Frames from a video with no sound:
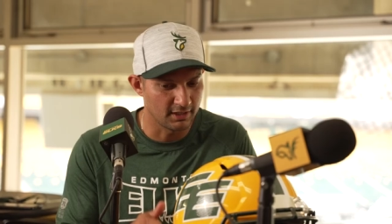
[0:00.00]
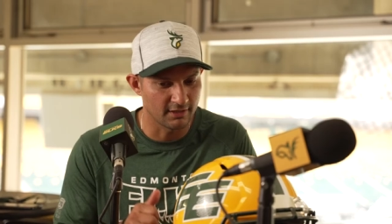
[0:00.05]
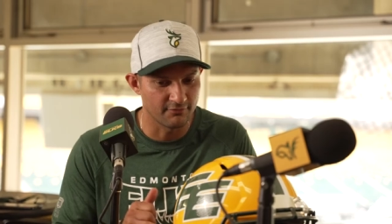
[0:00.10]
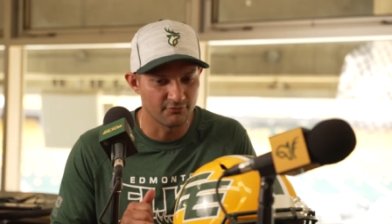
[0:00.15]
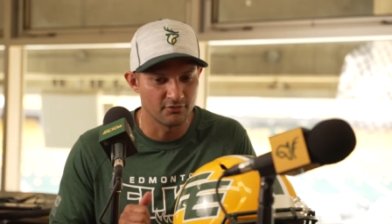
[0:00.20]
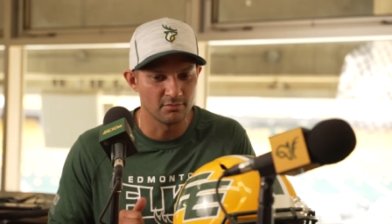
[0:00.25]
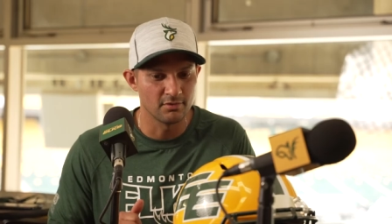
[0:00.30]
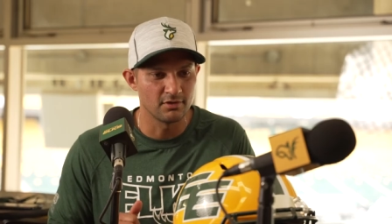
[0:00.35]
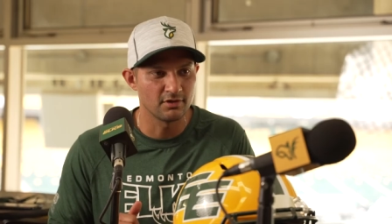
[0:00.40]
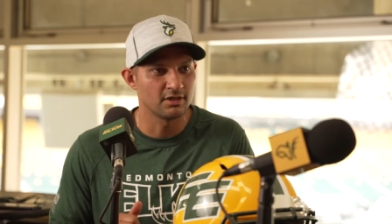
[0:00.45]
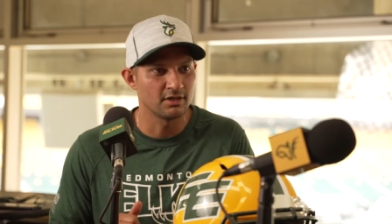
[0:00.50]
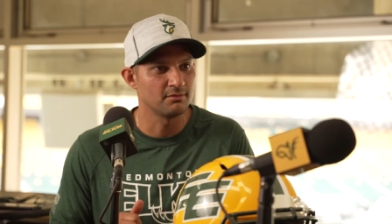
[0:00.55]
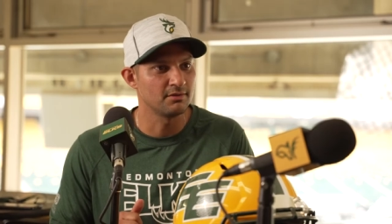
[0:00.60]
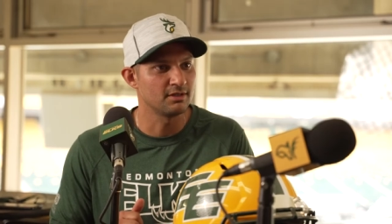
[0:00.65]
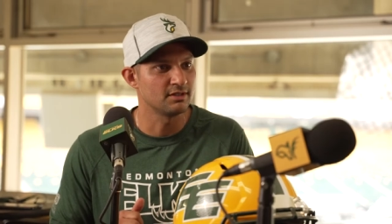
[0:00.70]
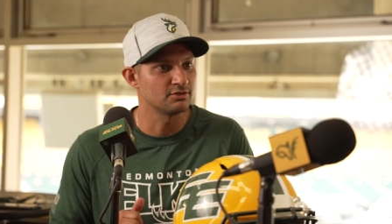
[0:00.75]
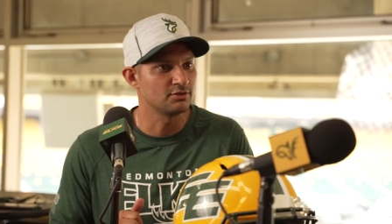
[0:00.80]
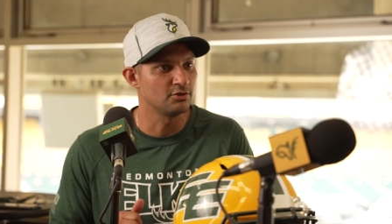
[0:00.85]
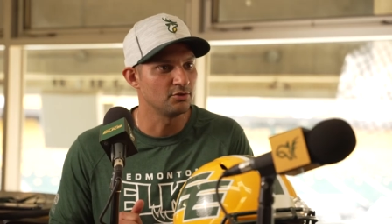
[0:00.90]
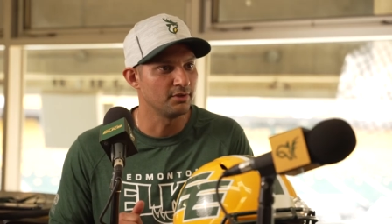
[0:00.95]
night football game
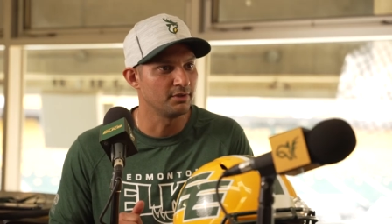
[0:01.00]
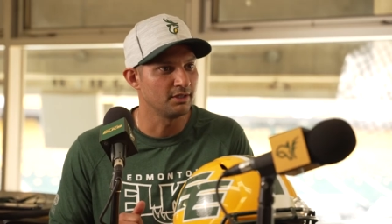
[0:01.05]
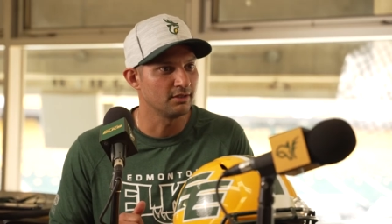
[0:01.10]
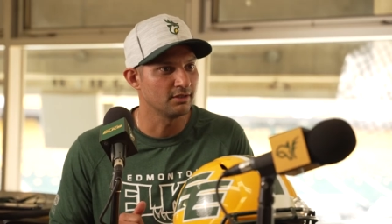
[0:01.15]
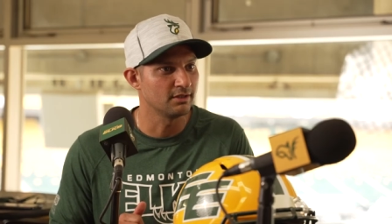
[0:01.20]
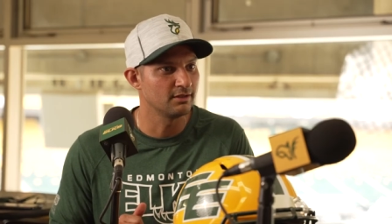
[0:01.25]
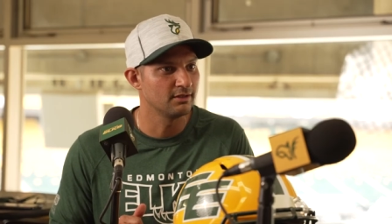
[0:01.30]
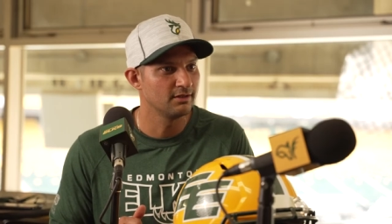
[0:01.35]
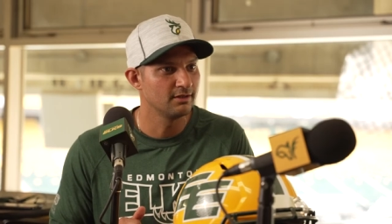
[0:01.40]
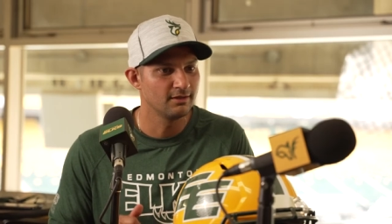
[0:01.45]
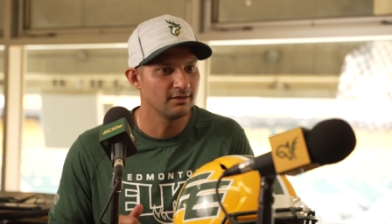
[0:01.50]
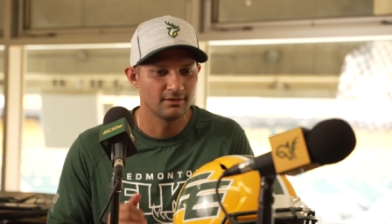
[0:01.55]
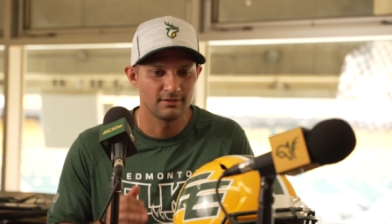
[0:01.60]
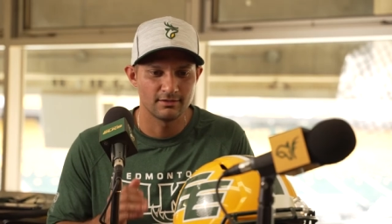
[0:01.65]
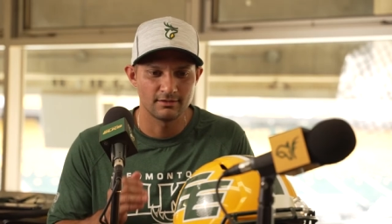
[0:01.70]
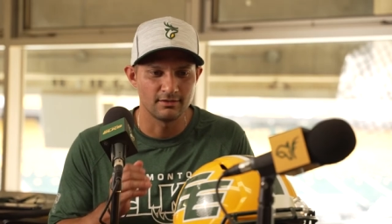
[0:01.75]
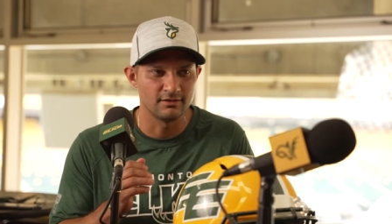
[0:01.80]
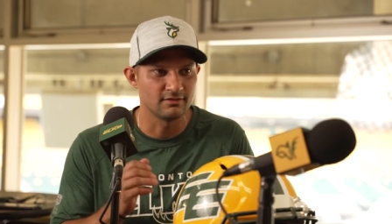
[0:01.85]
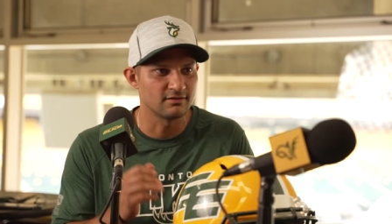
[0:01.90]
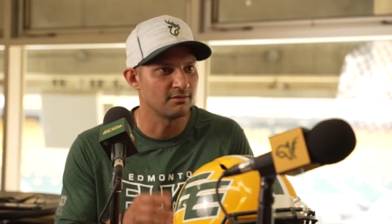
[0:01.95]
against New England,
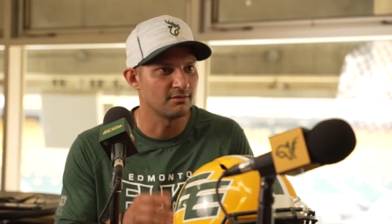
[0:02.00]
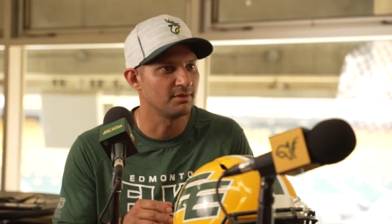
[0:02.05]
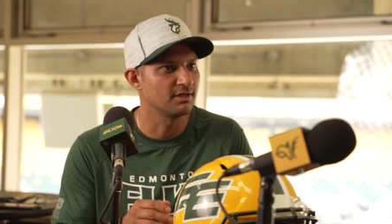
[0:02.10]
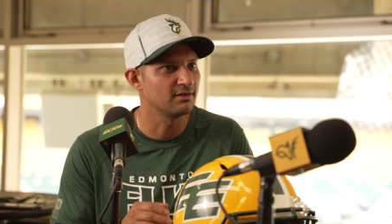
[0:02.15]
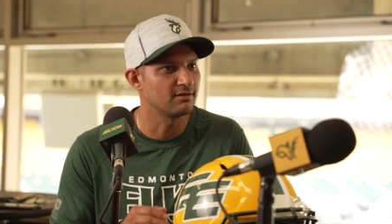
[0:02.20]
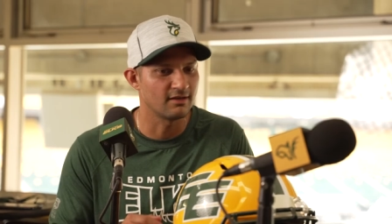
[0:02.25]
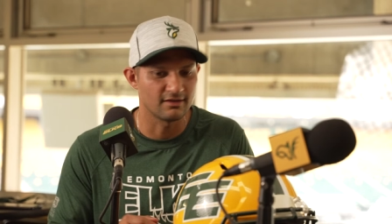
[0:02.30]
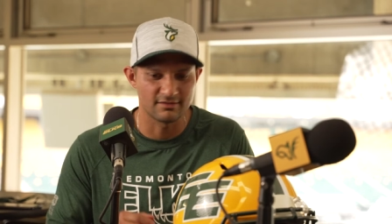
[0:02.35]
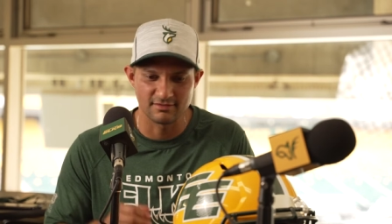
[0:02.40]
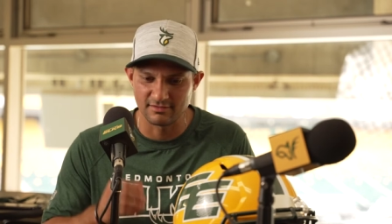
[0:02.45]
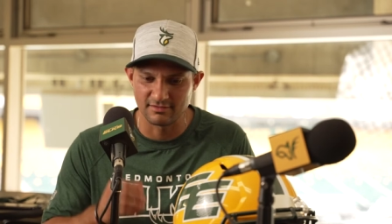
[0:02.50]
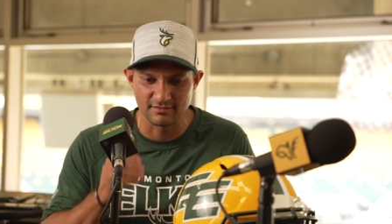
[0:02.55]
he sent me a text.